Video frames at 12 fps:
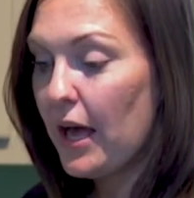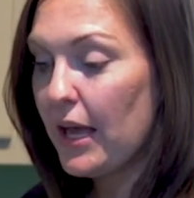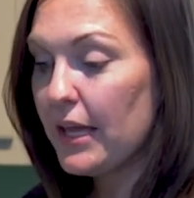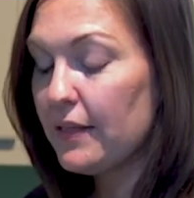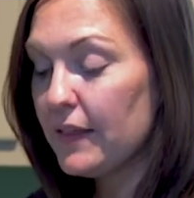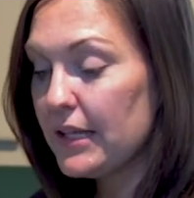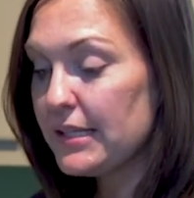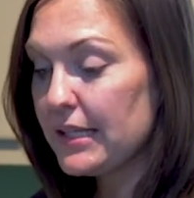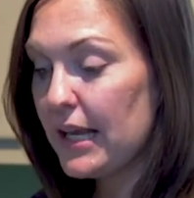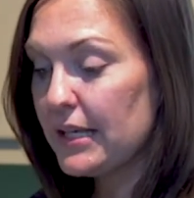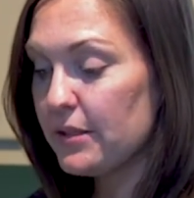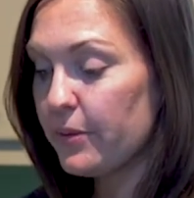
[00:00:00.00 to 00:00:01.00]
in this
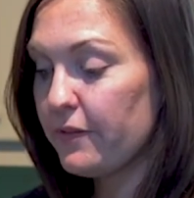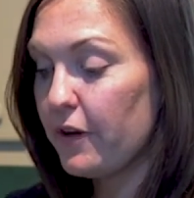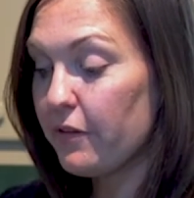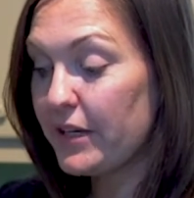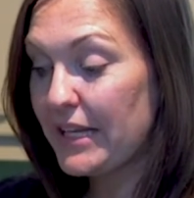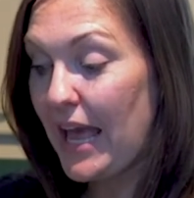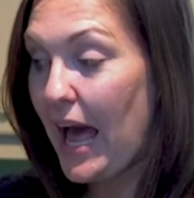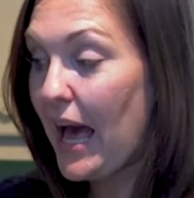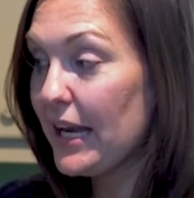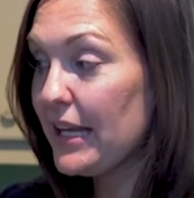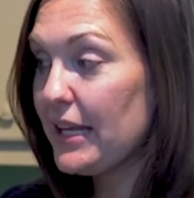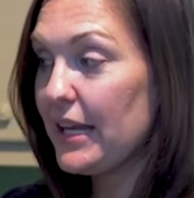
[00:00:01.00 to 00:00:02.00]
case, we've already
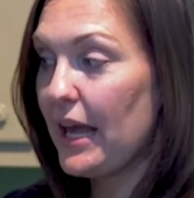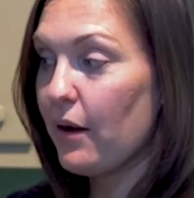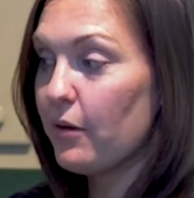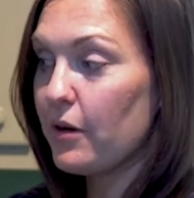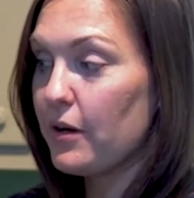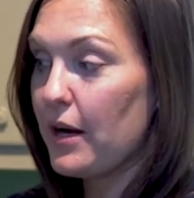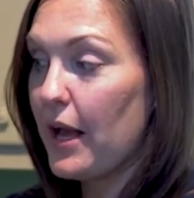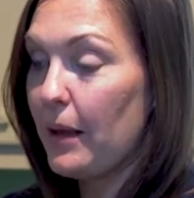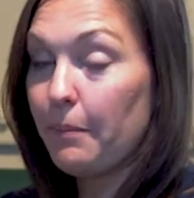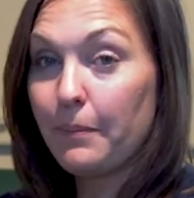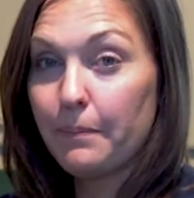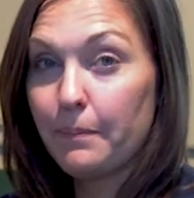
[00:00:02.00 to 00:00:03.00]
added
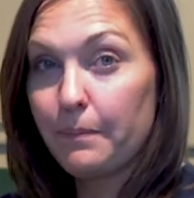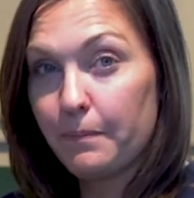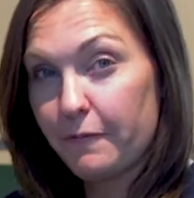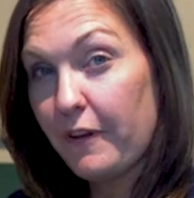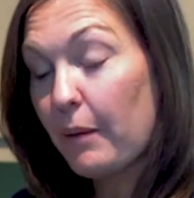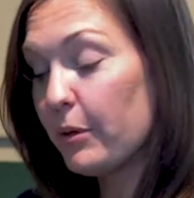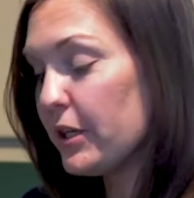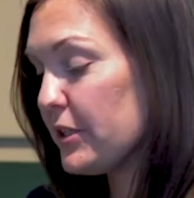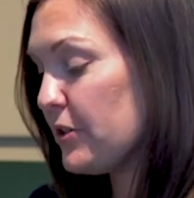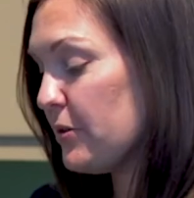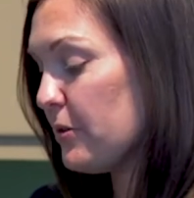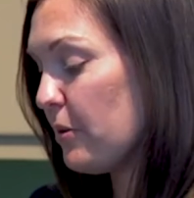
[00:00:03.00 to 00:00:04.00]
our fabric
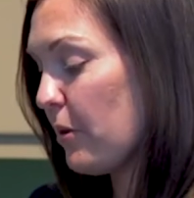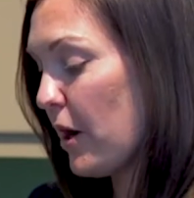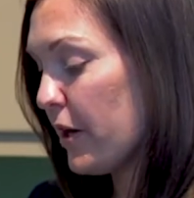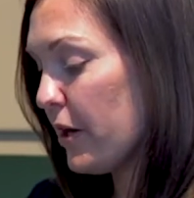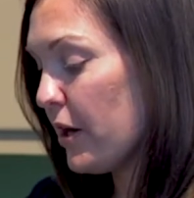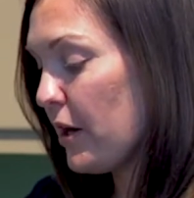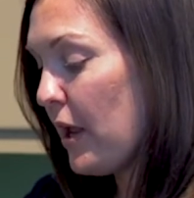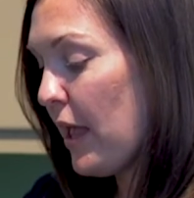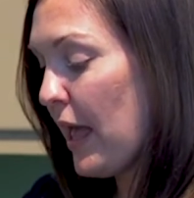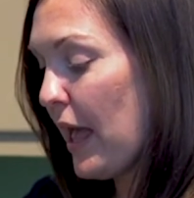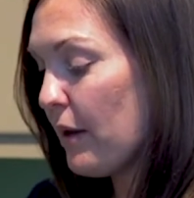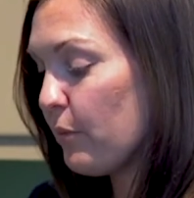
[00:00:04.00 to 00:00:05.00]
to the water
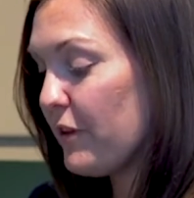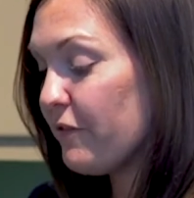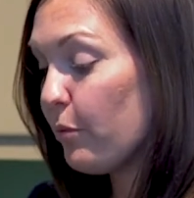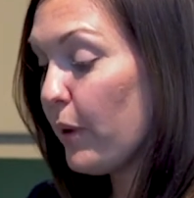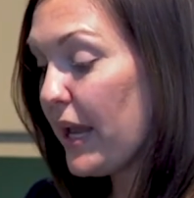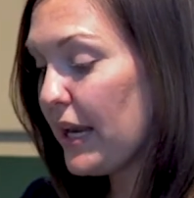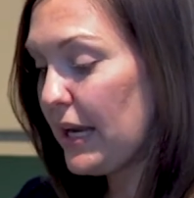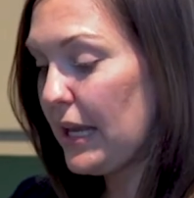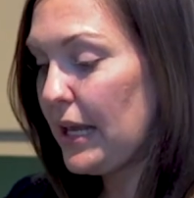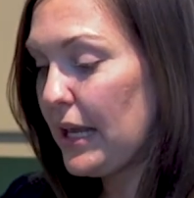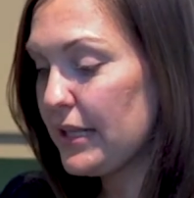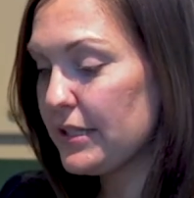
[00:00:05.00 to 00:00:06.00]
and we've weighed
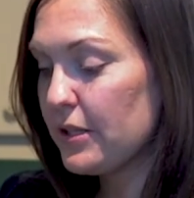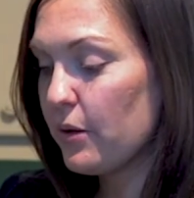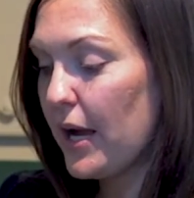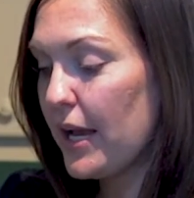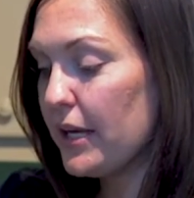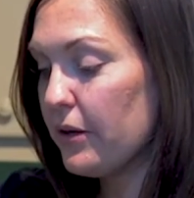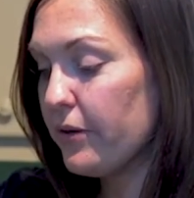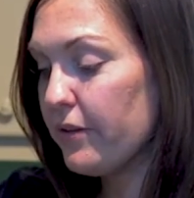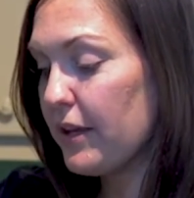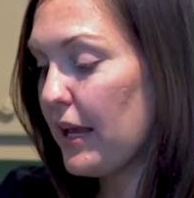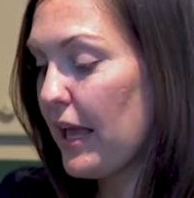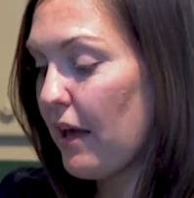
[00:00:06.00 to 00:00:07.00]
it, and so I know
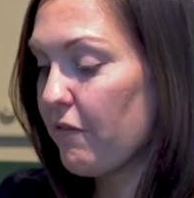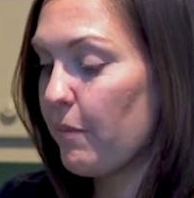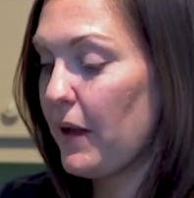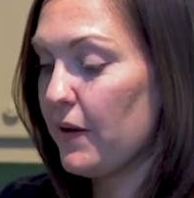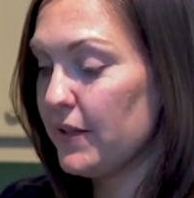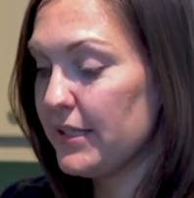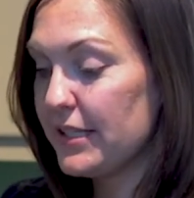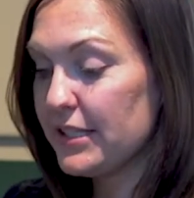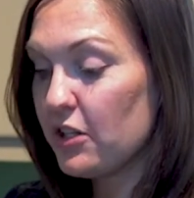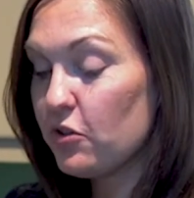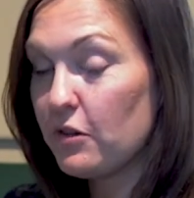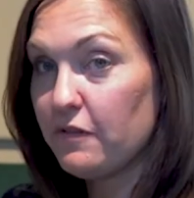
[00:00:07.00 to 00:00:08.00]
that I have about
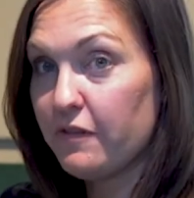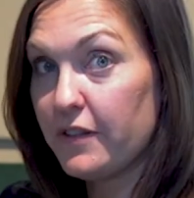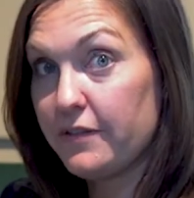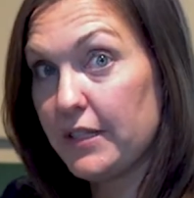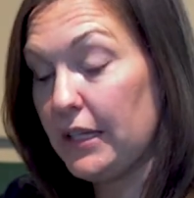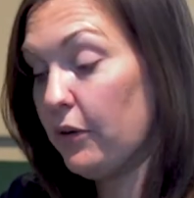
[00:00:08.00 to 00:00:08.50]
650